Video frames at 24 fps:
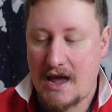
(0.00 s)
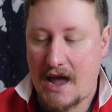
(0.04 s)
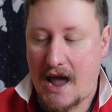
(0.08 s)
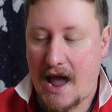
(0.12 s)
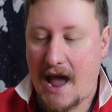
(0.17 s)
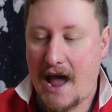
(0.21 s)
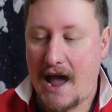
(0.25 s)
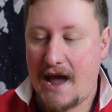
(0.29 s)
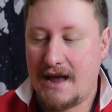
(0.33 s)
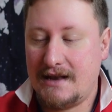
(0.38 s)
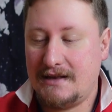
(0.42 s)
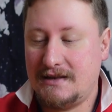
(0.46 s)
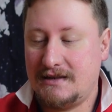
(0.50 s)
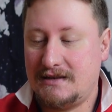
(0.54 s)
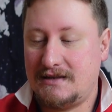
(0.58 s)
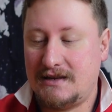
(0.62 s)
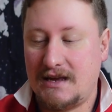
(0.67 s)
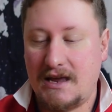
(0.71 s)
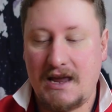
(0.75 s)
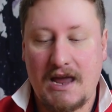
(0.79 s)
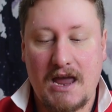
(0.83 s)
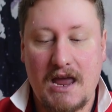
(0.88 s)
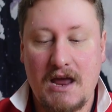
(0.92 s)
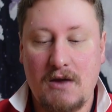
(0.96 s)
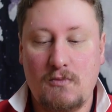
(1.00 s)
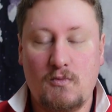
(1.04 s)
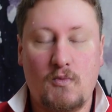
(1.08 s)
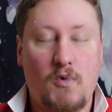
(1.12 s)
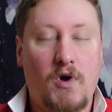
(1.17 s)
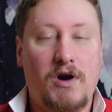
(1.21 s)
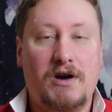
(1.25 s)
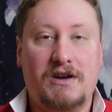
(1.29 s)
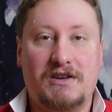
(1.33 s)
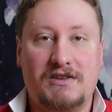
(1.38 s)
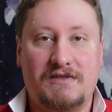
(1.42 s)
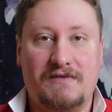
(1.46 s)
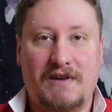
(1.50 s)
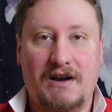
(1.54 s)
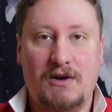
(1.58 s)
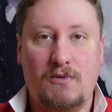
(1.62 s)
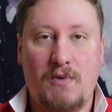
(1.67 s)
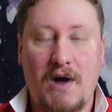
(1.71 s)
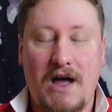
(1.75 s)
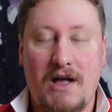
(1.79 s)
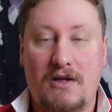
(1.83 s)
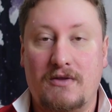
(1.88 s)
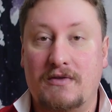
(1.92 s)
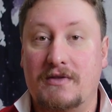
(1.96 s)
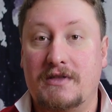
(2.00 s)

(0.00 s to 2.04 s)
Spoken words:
and it works very well.